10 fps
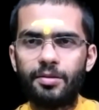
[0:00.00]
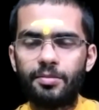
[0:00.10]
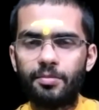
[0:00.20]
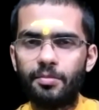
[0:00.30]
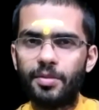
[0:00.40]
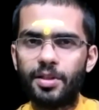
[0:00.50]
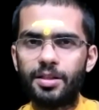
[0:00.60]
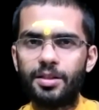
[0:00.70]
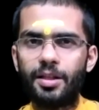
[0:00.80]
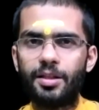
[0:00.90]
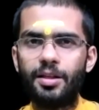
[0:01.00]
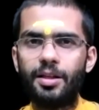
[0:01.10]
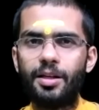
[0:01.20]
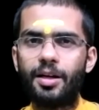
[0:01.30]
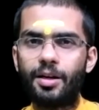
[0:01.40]
This is the
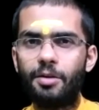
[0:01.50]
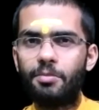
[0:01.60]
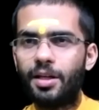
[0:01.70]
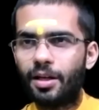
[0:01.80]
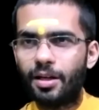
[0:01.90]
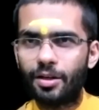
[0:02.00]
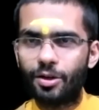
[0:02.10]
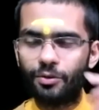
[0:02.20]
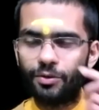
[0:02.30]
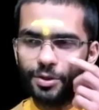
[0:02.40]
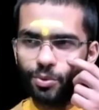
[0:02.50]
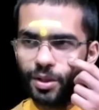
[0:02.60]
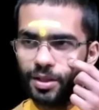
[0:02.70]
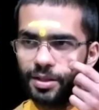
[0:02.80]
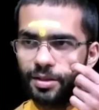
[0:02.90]
literal meaning of this
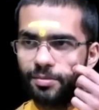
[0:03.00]
verse.